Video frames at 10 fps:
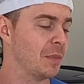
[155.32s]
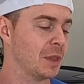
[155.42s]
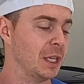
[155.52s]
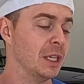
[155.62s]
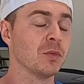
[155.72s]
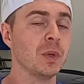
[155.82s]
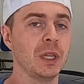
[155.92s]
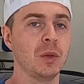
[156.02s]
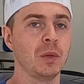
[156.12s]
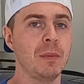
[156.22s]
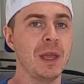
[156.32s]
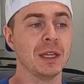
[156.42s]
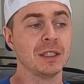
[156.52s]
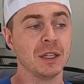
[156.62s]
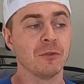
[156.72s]
These really only make
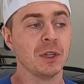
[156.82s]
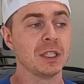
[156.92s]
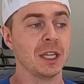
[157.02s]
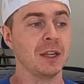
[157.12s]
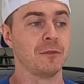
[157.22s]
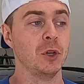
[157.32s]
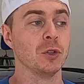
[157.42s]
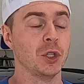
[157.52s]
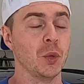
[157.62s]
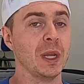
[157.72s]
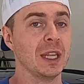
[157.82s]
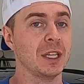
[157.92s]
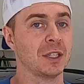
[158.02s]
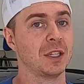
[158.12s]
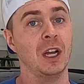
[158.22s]
a difference if you're doing
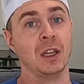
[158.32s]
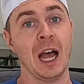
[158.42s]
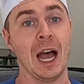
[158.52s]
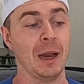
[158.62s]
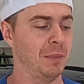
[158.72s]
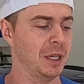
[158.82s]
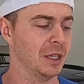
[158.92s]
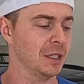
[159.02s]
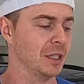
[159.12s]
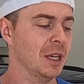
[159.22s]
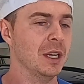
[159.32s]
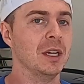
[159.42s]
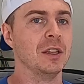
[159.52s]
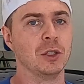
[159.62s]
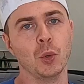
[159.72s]
this a lot because
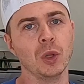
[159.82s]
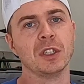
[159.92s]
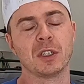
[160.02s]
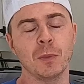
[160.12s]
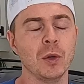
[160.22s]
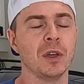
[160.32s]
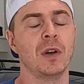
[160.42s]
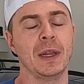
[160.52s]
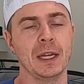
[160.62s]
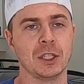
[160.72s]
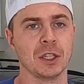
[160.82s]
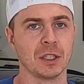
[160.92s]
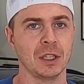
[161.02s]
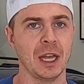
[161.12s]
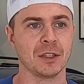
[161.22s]
the tool is smoother and it's
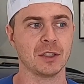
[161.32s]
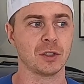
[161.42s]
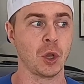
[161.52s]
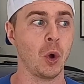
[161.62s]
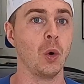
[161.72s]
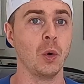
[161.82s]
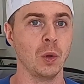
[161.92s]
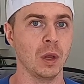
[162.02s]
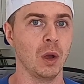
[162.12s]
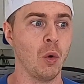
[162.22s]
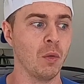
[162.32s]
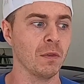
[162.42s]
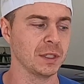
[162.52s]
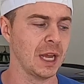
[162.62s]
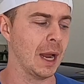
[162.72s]
just less toll
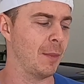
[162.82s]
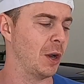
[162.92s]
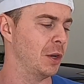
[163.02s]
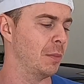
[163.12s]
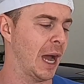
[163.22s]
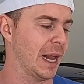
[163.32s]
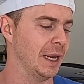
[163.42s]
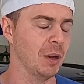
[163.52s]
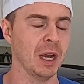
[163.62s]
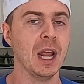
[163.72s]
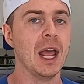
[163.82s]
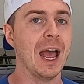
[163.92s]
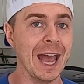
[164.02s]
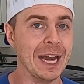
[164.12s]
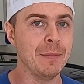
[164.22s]
over time on your body, but
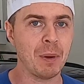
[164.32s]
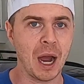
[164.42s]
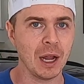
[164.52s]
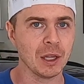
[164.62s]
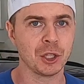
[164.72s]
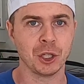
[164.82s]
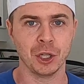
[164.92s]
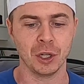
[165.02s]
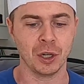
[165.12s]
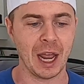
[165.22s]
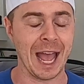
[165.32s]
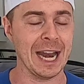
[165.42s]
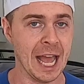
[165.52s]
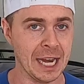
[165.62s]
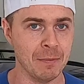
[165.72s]
any polisher
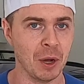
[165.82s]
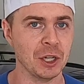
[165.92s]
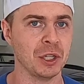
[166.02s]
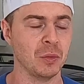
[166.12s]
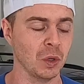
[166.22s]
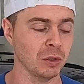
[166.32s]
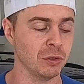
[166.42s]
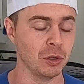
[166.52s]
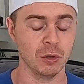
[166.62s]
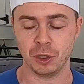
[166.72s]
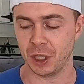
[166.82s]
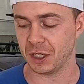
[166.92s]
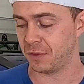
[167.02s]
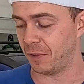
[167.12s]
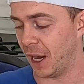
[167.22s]
at any budget will do
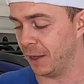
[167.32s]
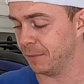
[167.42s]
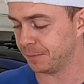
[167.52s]
just fine.